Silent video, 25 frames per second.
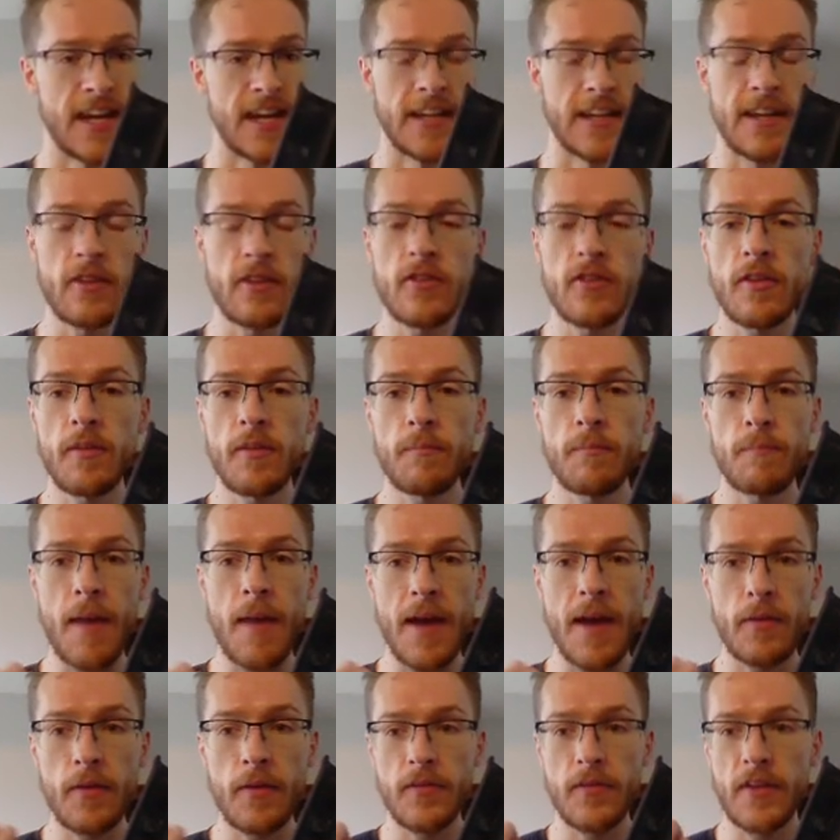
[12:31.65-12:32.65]
Now,
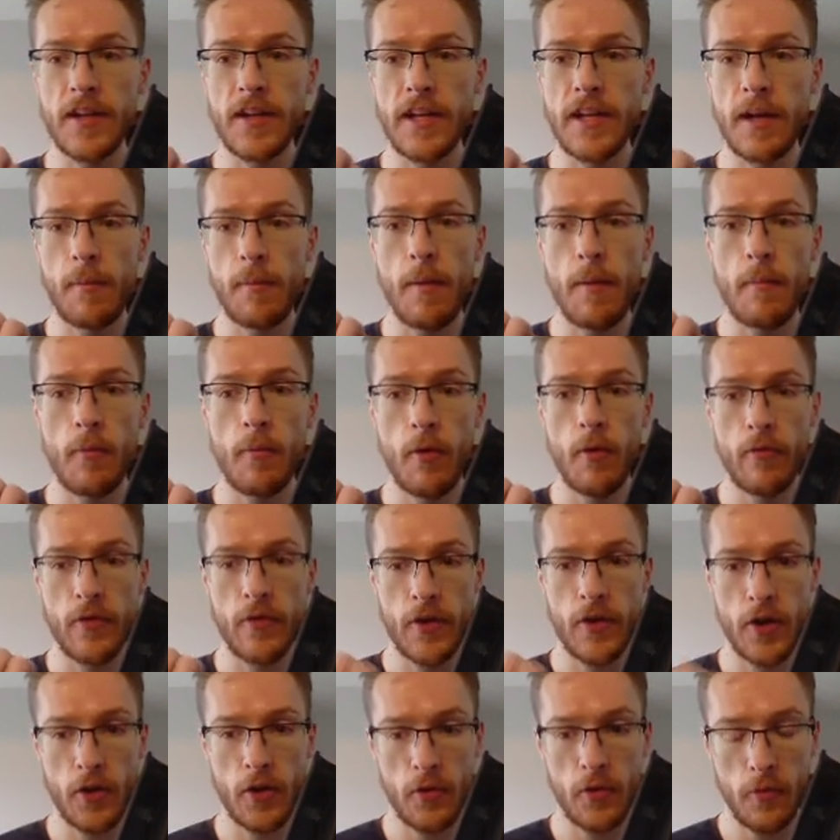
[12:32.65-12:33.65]
back when I was a little bit more of a
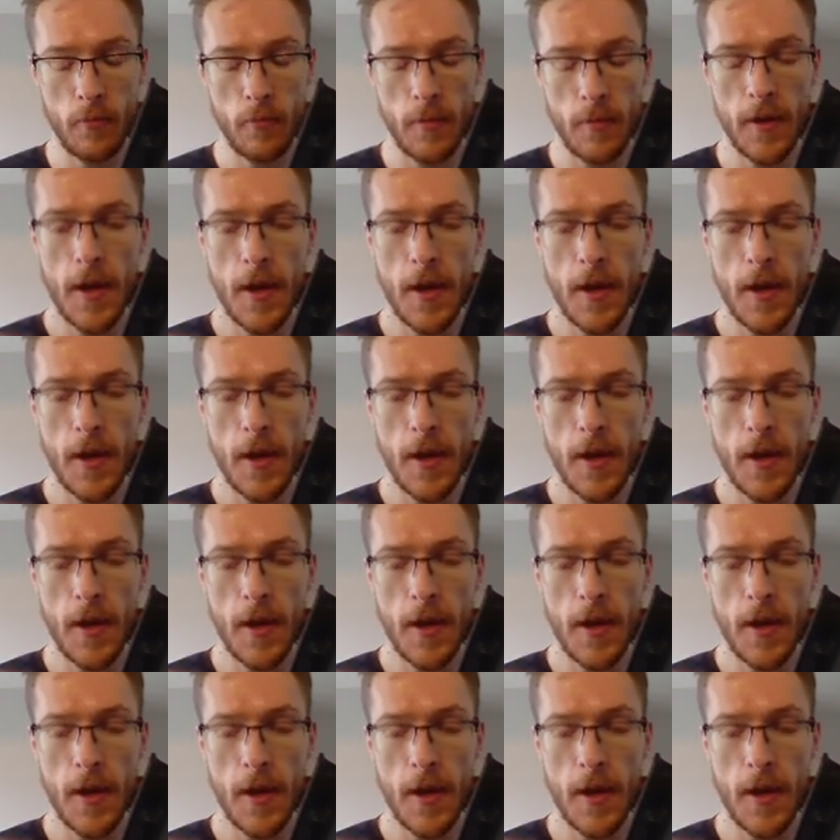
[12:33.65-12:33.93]
noob,